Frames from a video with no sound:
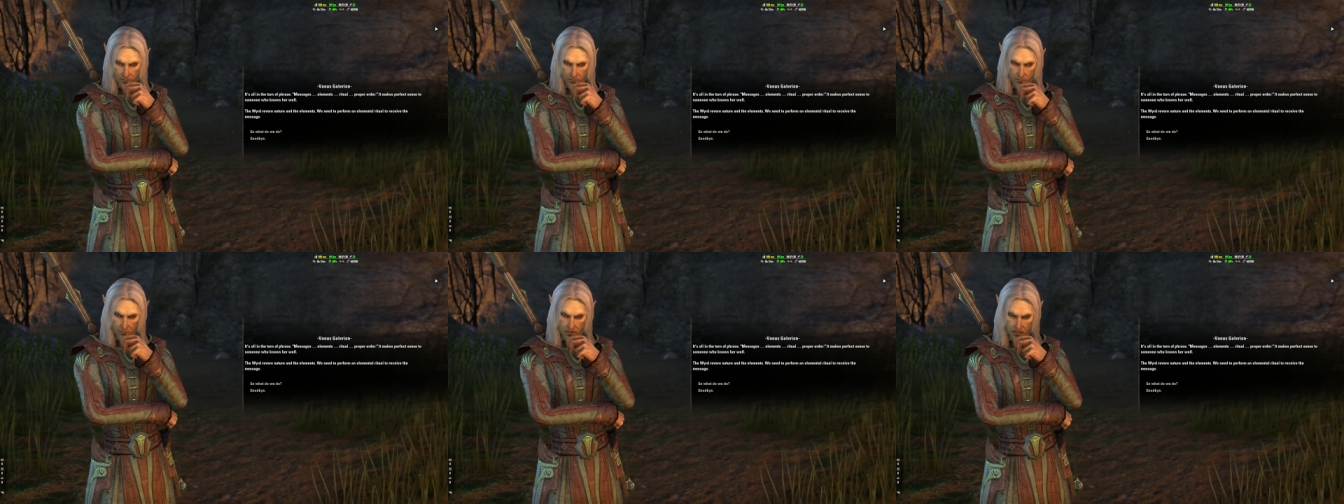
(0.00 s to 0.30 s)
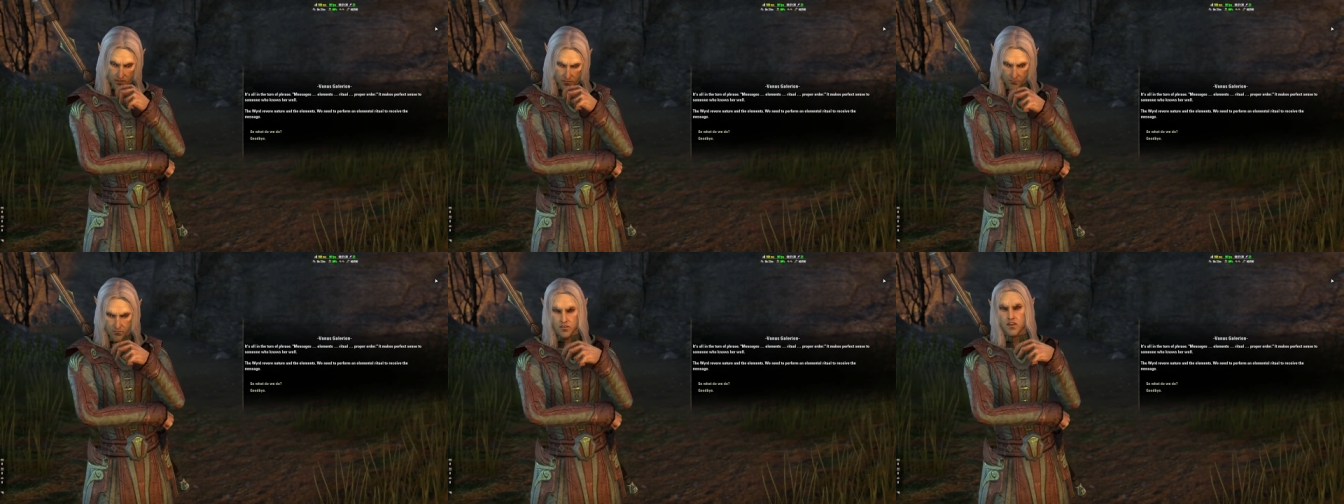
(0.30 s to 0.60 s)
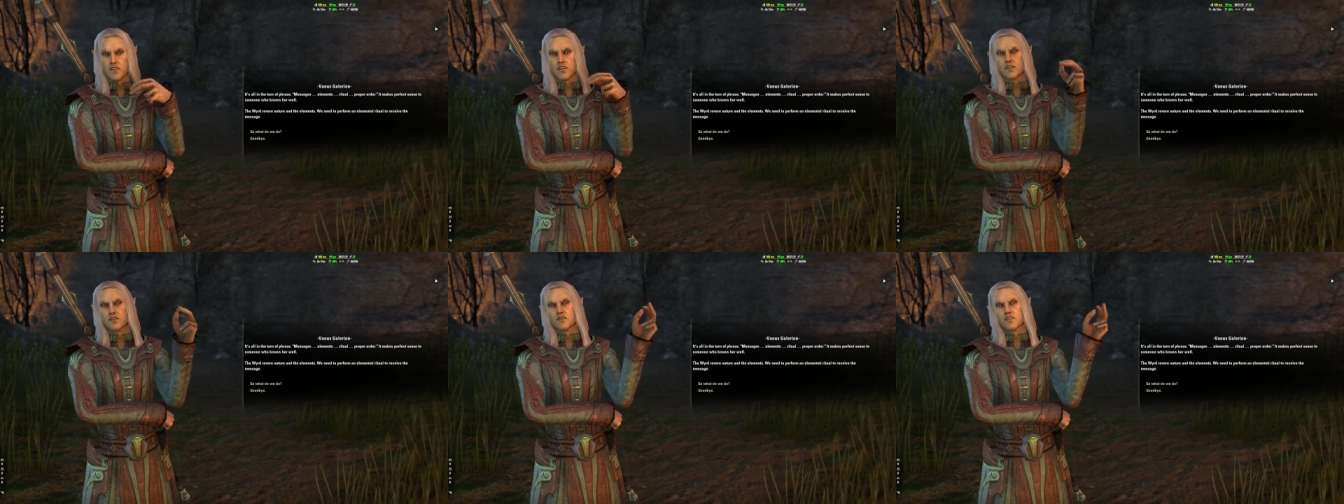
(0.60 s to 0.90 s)
It makes
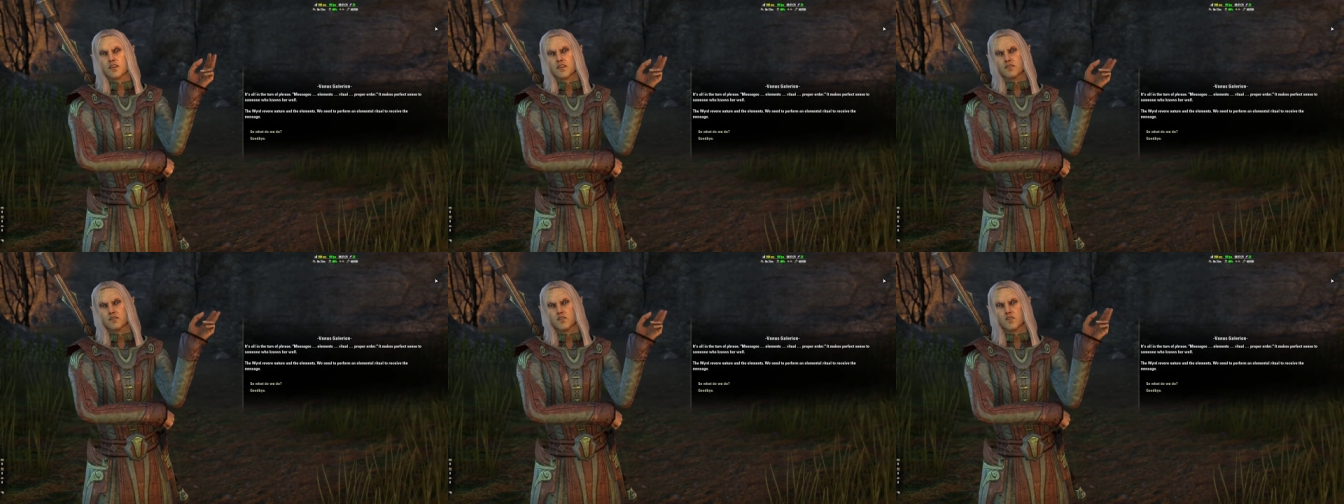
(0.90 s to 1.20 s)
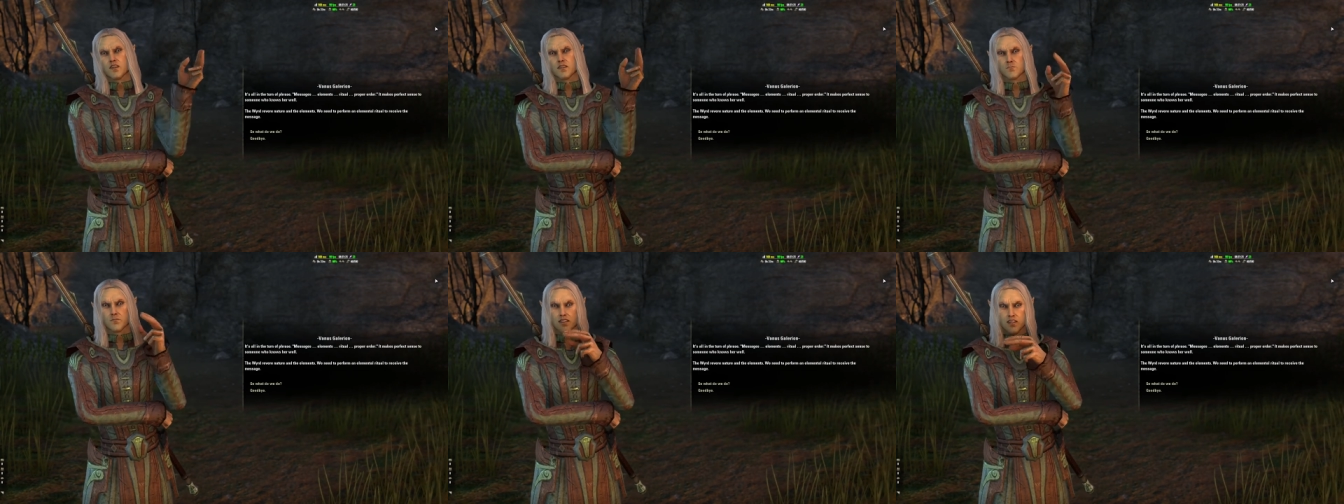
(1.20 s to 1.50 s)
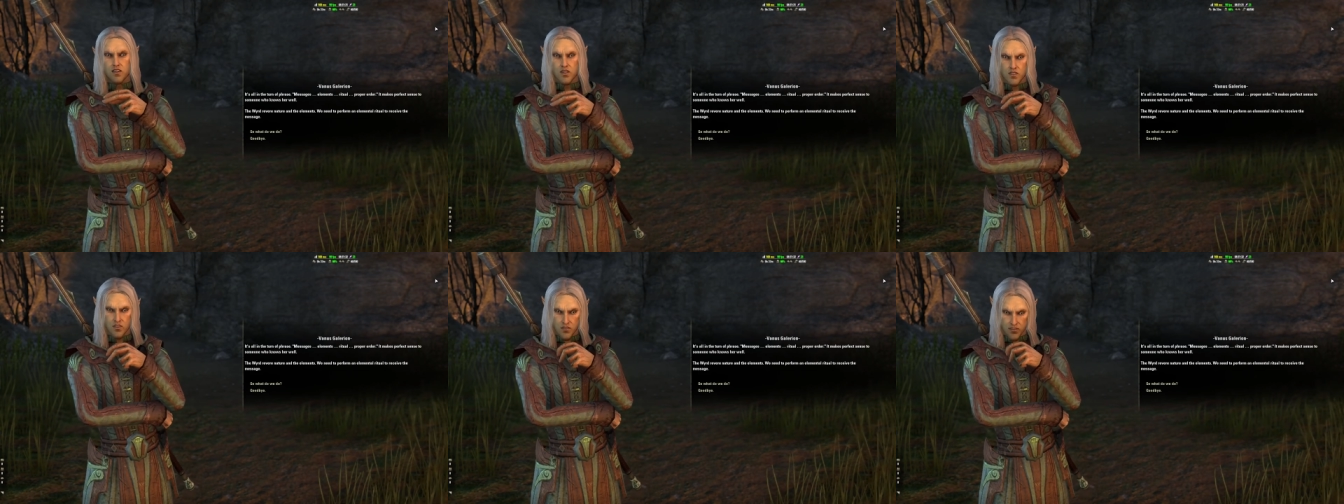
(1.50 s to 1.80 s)
perfect sense to
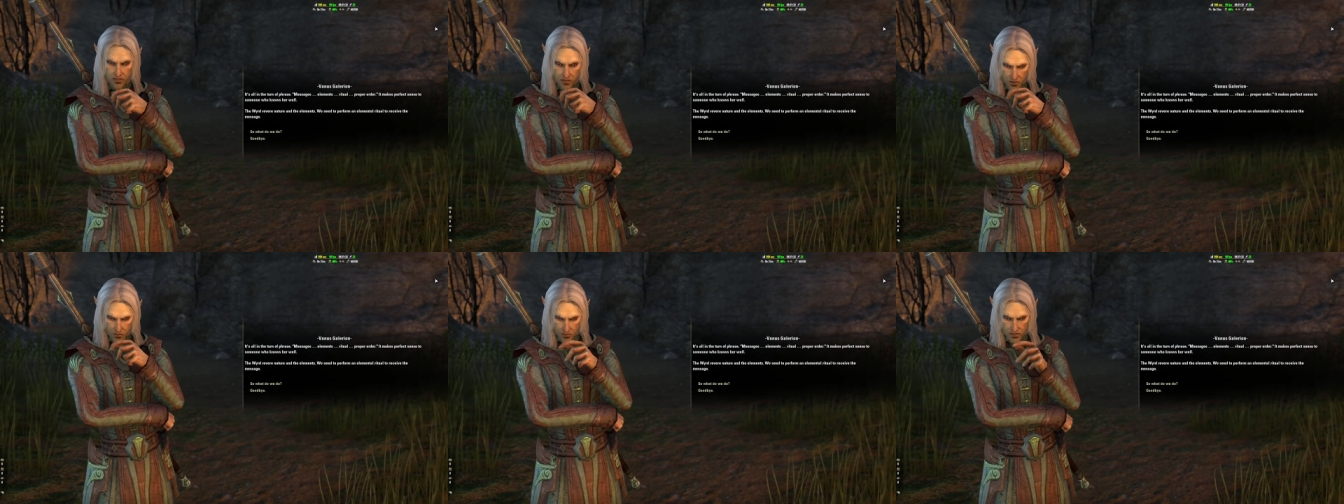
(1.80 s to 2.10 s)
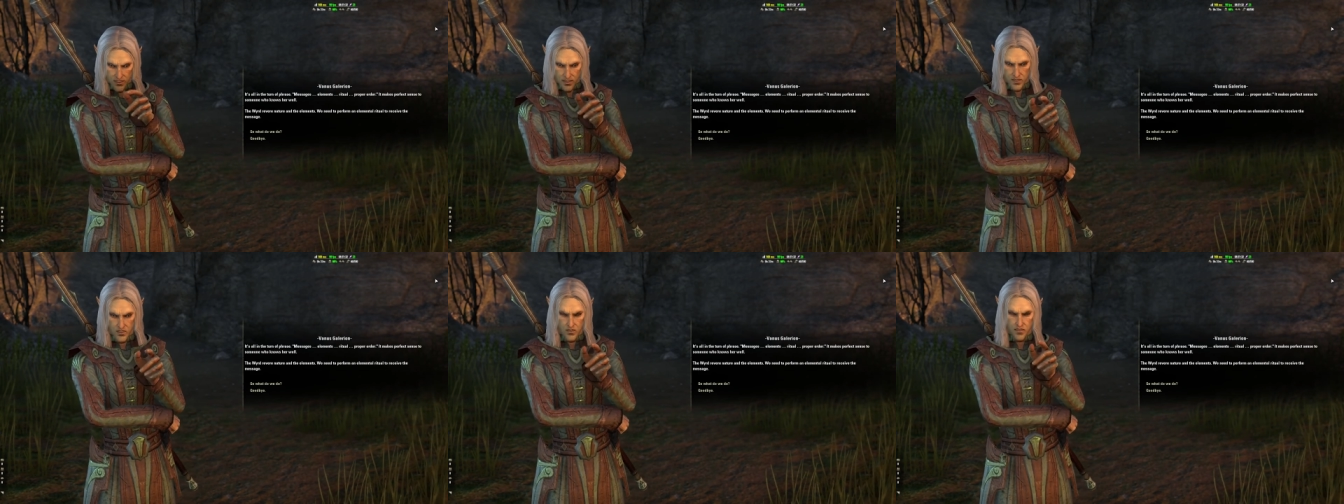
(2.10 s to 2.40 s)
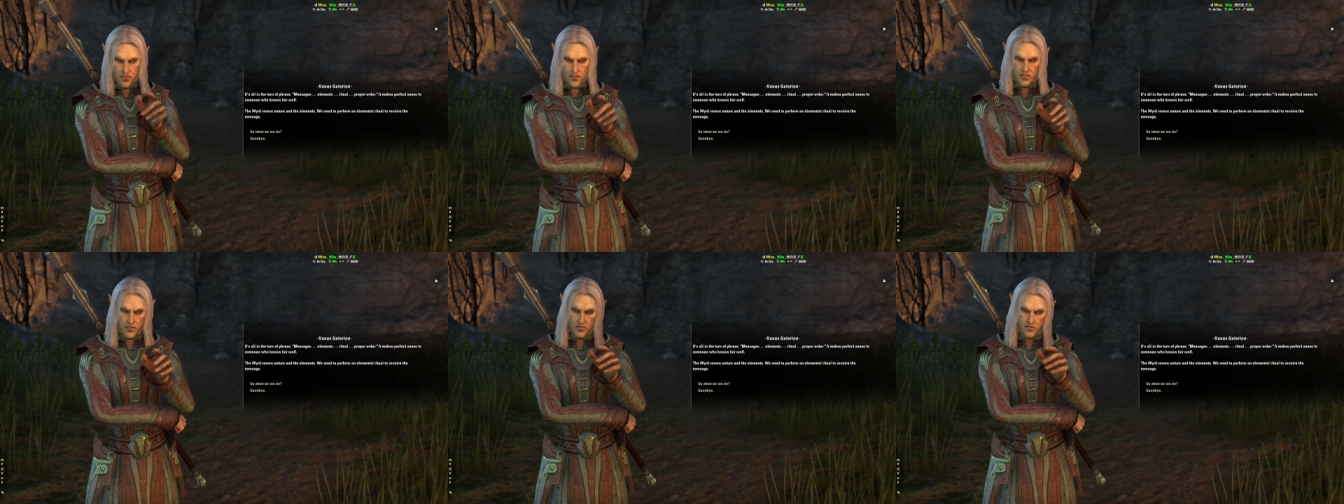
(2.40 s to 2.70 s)
someone who knows her well.
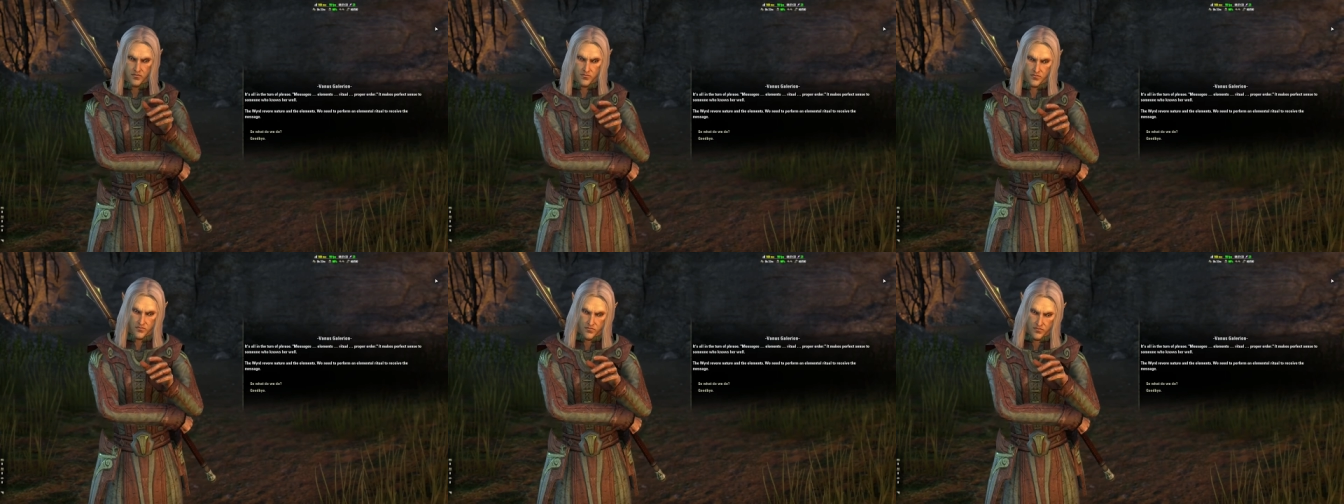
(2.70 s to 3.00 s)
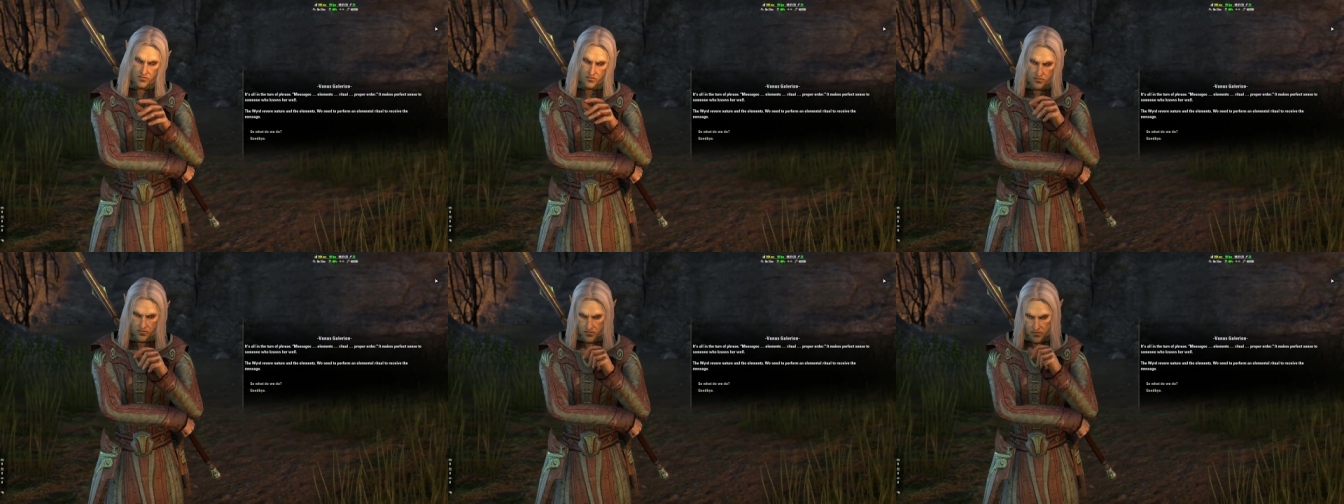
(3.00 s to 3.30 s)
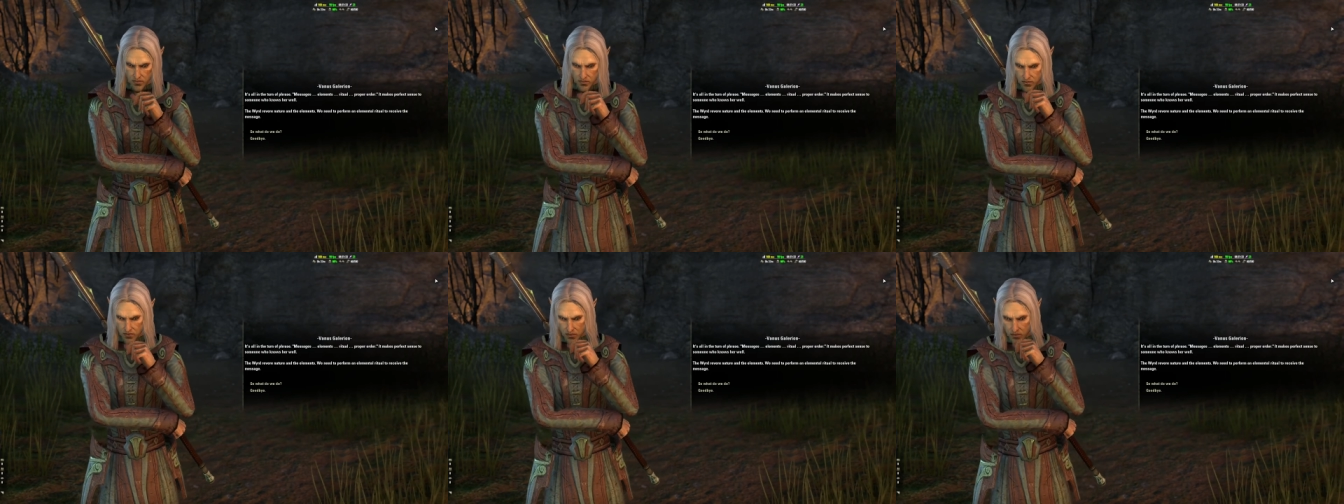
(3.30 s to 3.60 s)
Well, I don't,
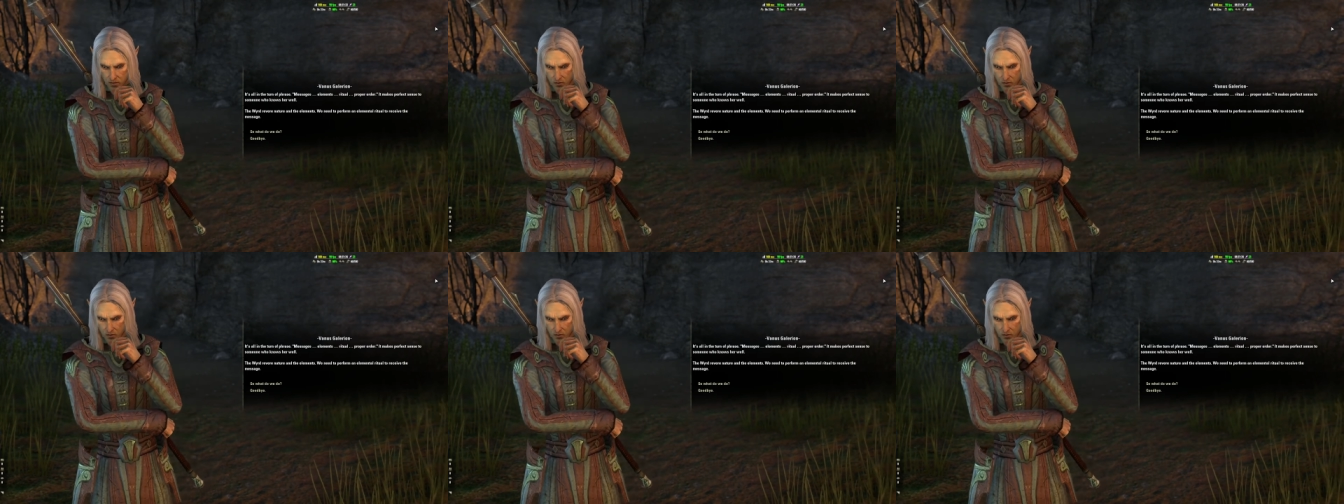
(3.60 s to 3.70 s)
so.